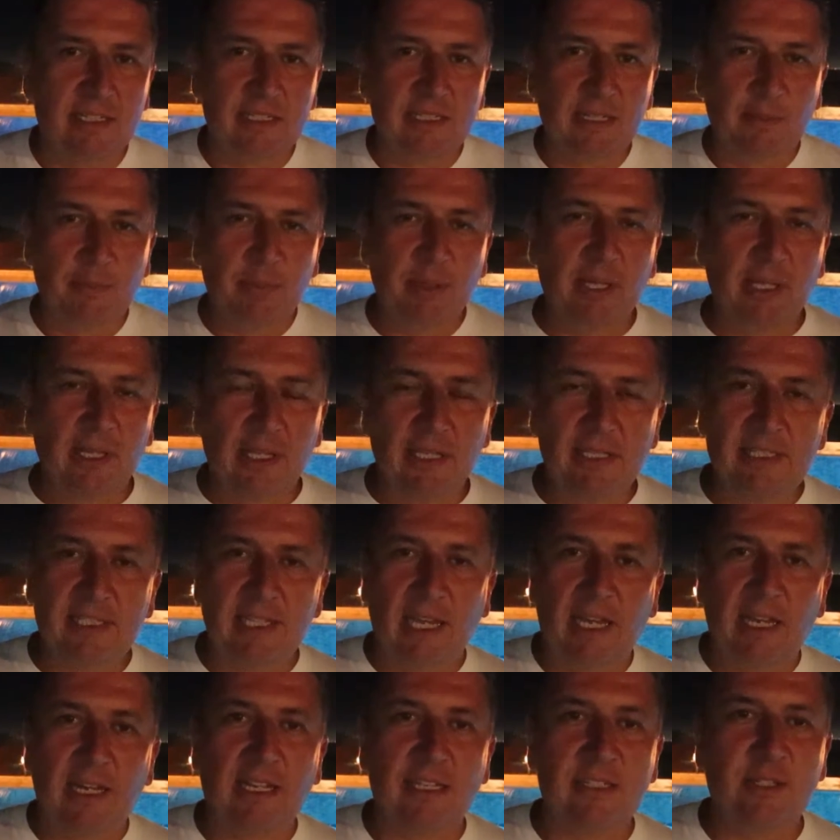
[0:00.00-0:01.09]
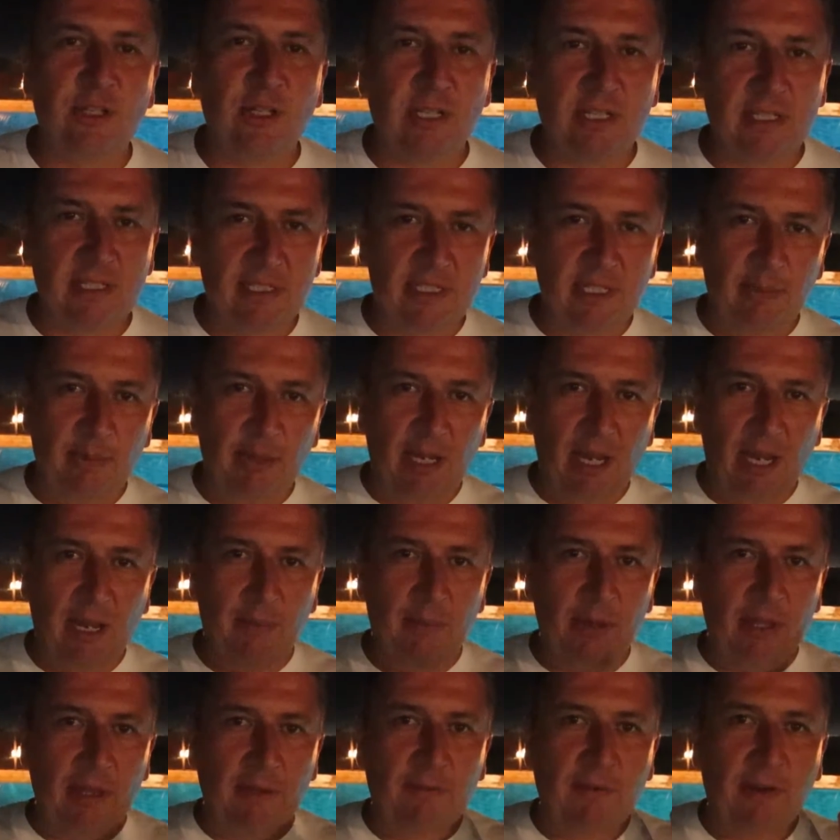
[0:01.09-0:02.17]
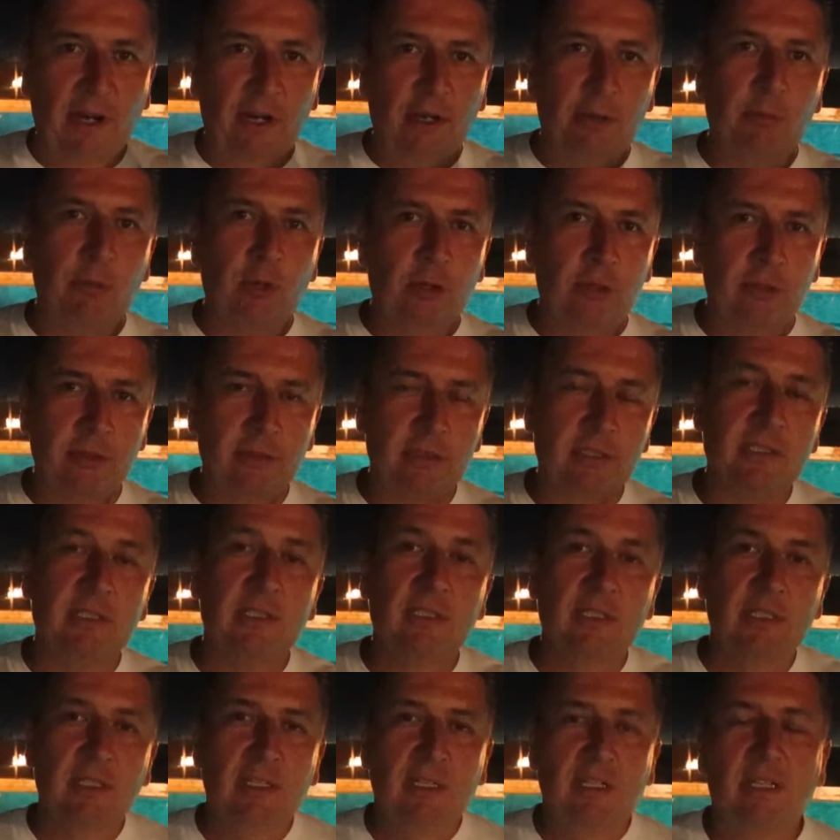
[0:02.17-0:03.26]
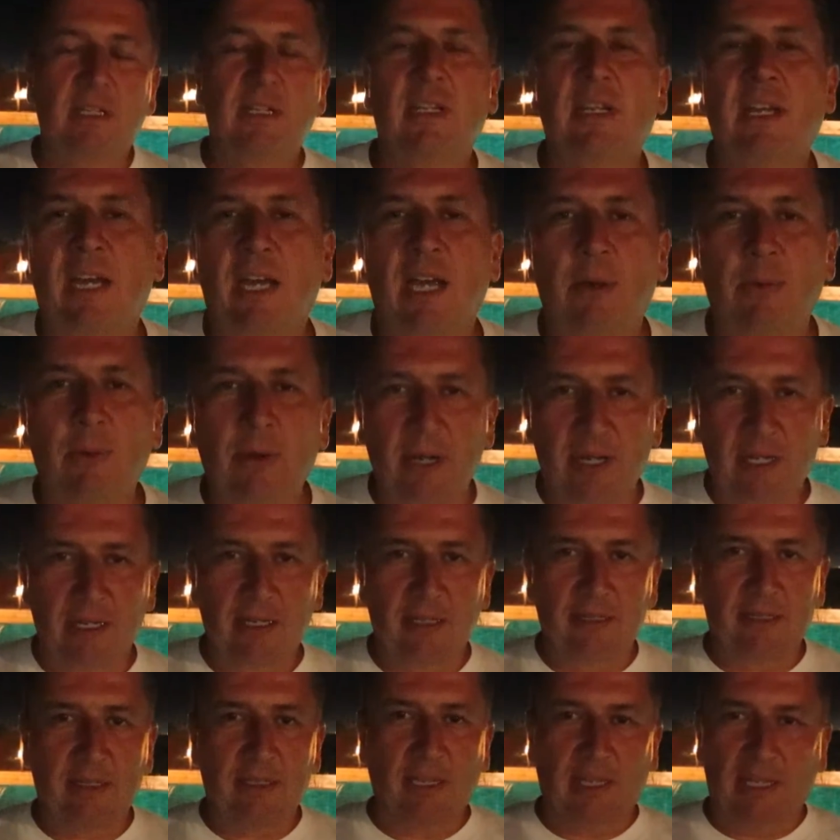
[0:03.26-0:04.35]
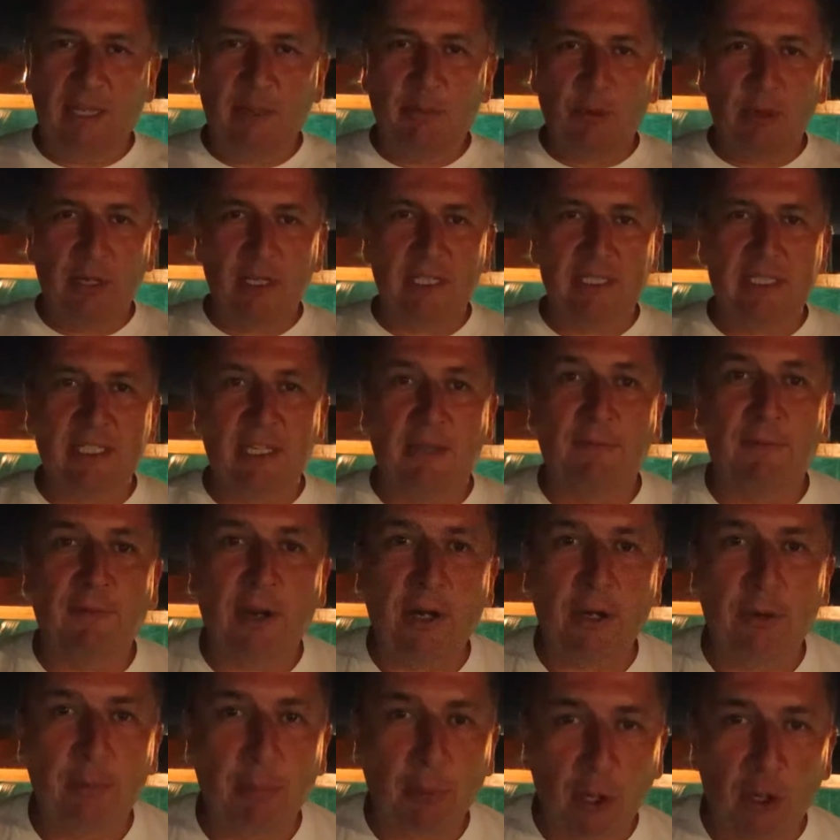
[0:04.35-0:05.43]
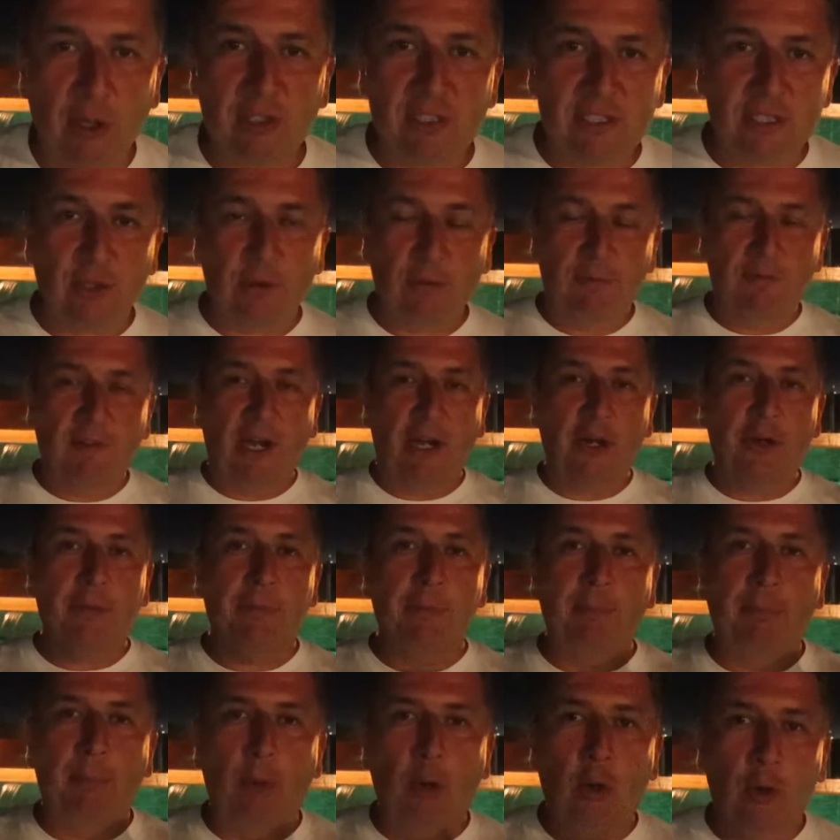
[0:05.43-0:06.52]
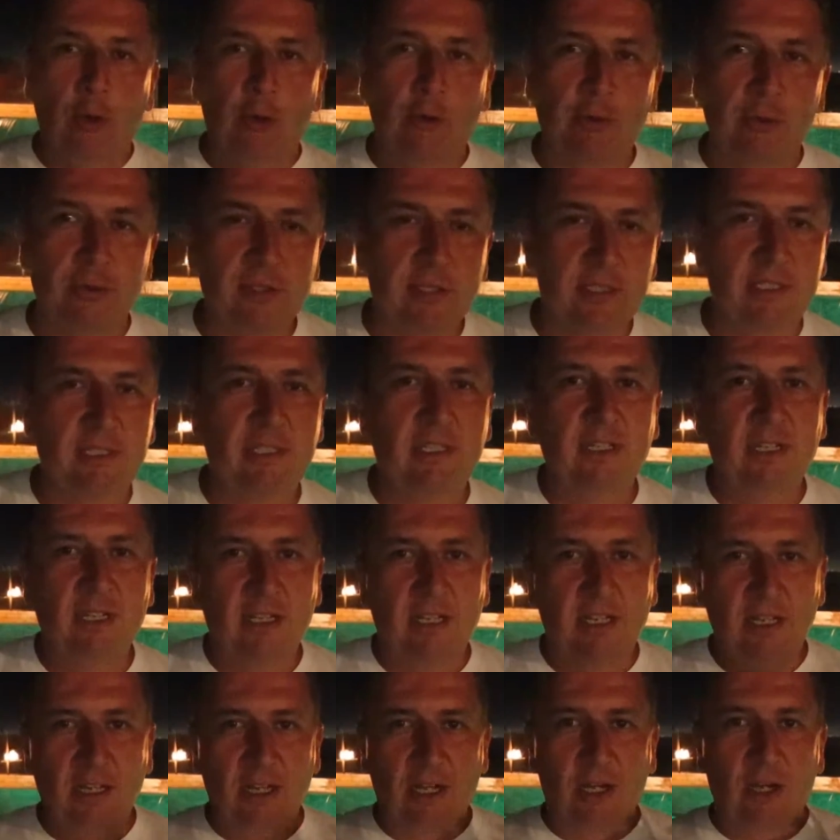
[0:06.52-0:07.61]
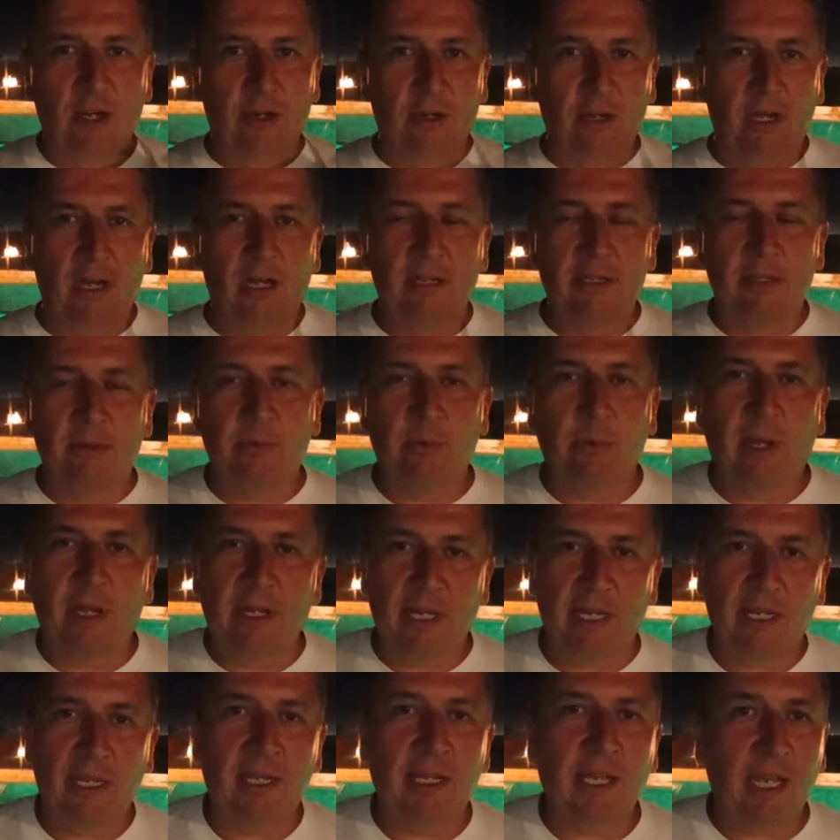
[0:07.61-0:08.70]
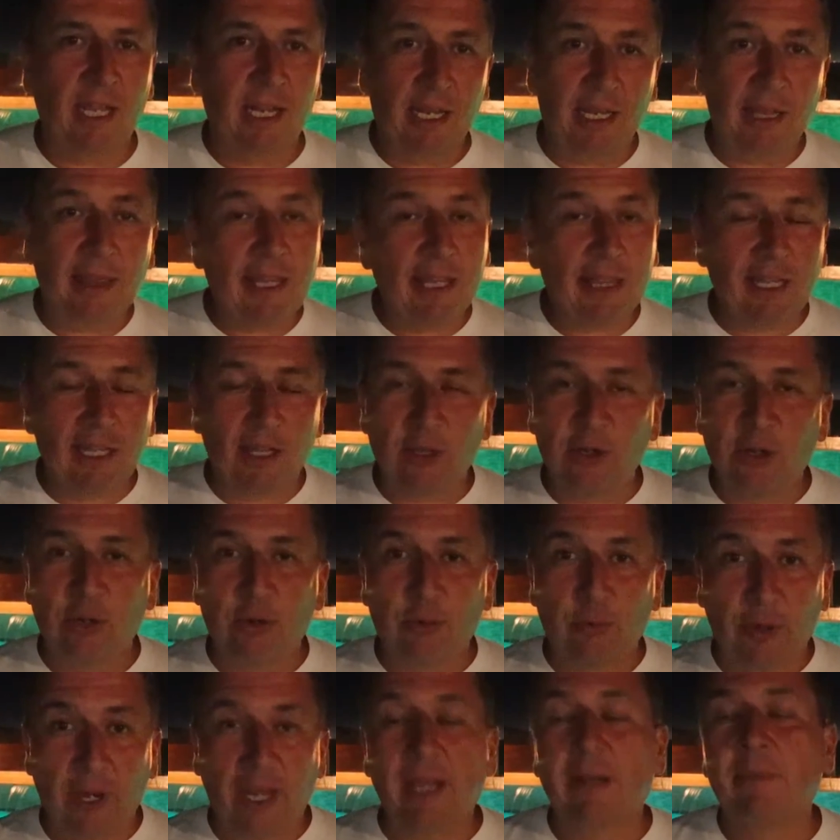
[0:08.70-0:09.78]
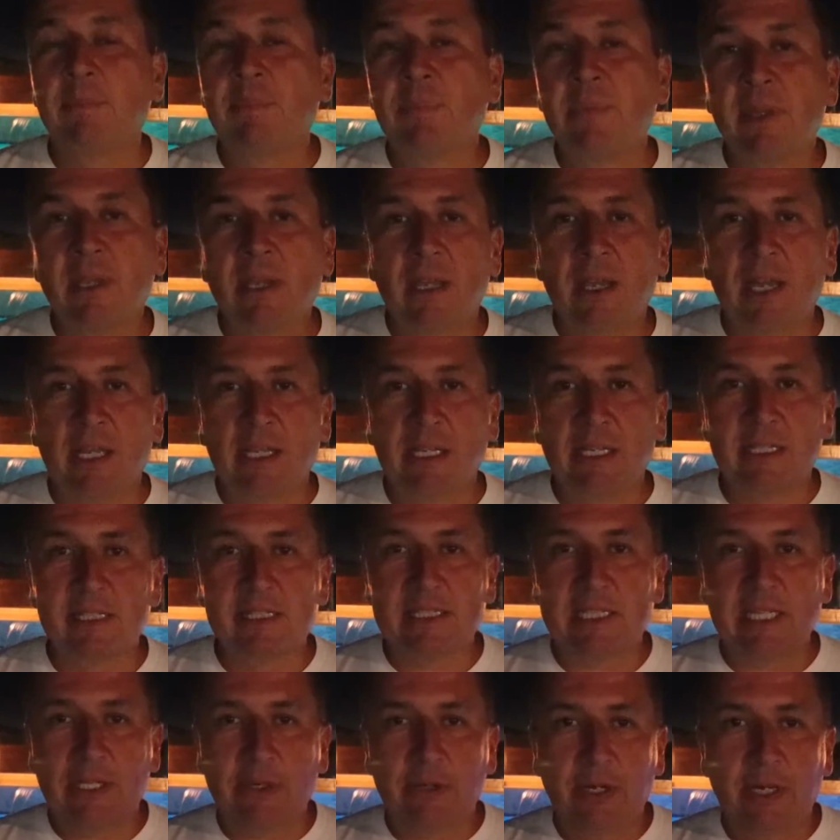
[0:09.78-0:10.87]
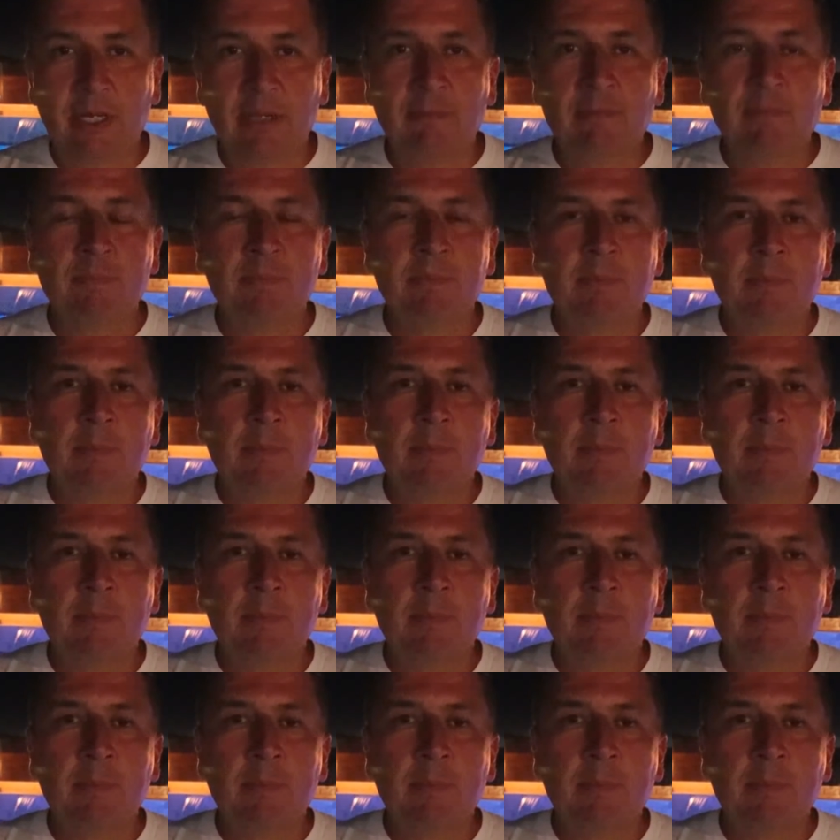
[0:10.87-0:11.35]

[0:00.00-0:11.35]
is completely set, as you can see behind me, the fireballs. I keep wanting to say fireballs. No, fireballs are on and running, and I think they look great. And considering,